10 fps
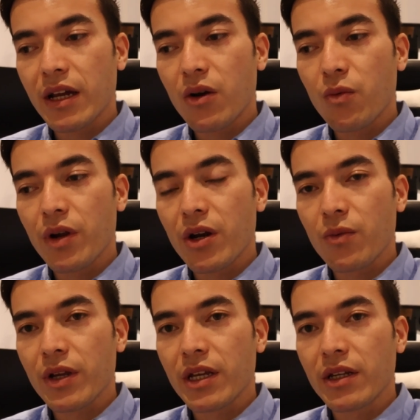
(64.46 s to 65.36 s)
now where
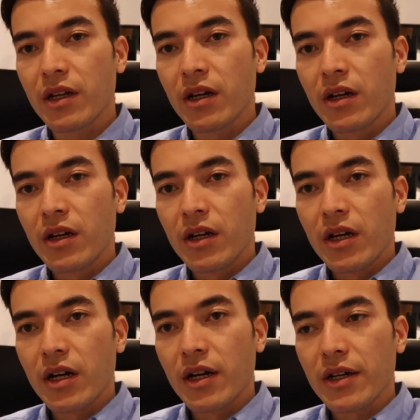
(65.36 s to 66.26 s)
we can
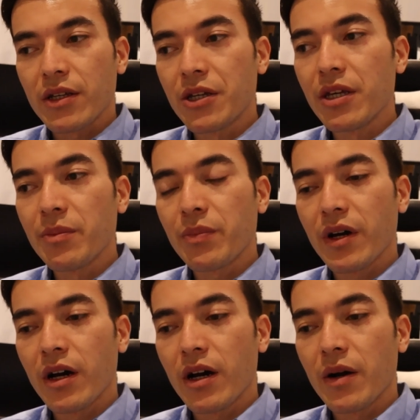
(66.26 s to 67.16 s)
keep
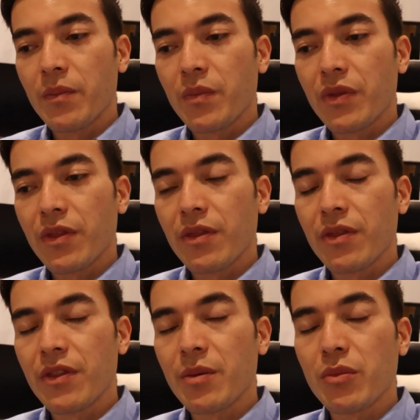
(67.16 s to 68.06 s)

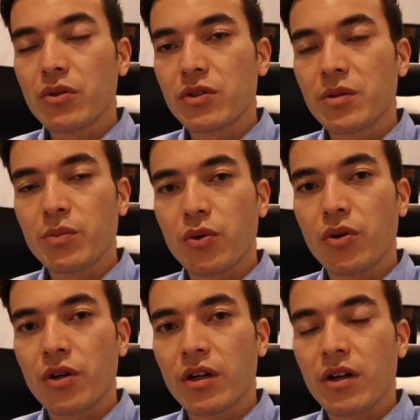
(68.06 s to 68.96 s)
the most
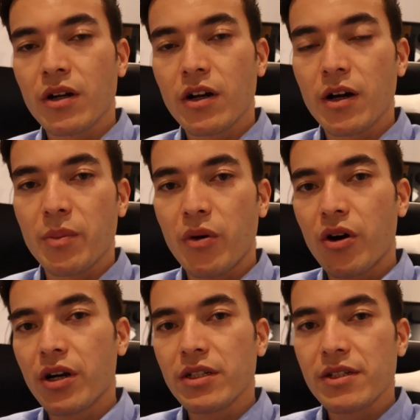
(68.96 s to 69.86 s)
important
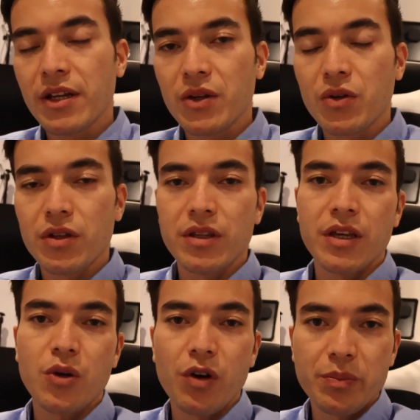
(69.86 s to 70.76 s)
parts and the
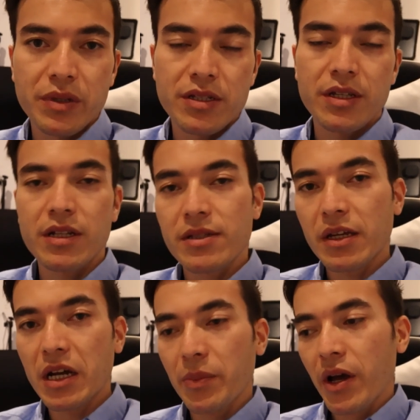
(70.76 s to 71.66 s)
equipments in a
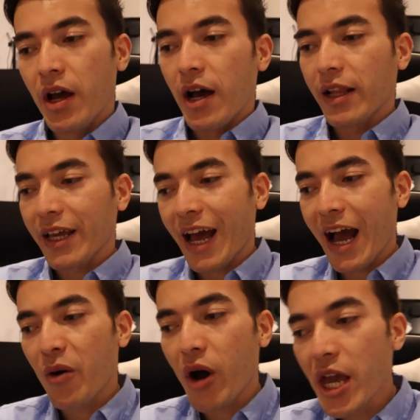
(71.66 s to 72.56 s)
setup, like
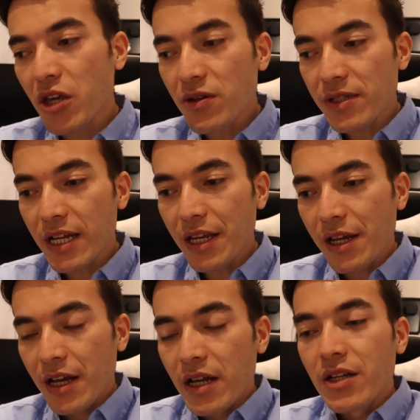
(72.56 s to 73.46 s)
how I used it.
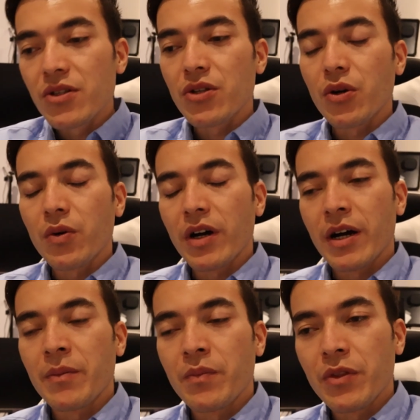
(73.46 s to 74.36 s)
So
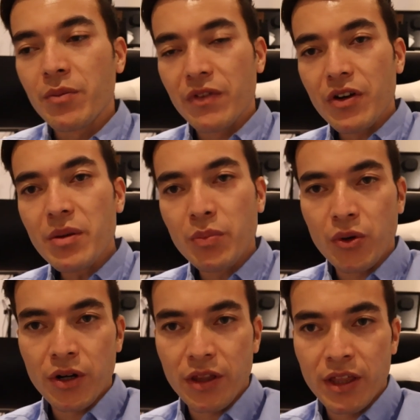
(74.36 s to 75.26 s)
the very
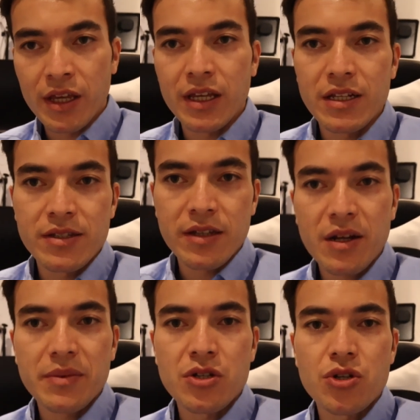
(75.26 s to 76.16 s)
important thing,
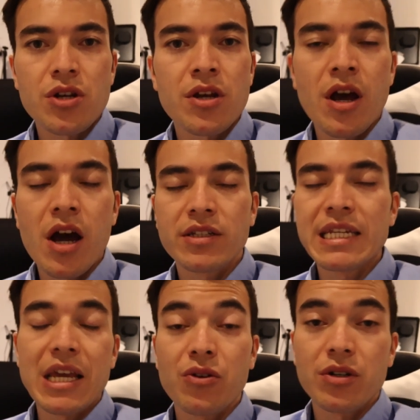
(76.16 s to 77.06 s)
setup, it should not
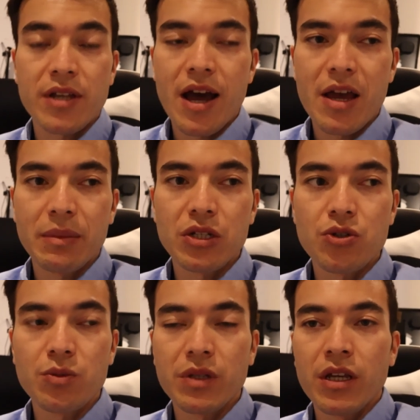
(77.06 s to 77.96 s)
take your time. It
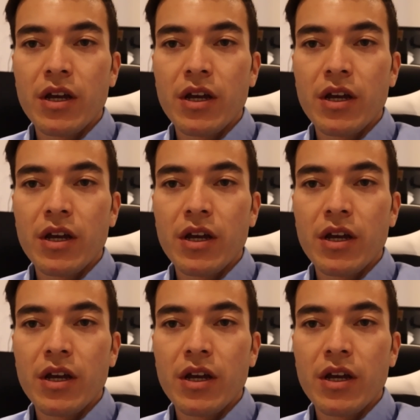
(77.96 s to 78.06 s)
should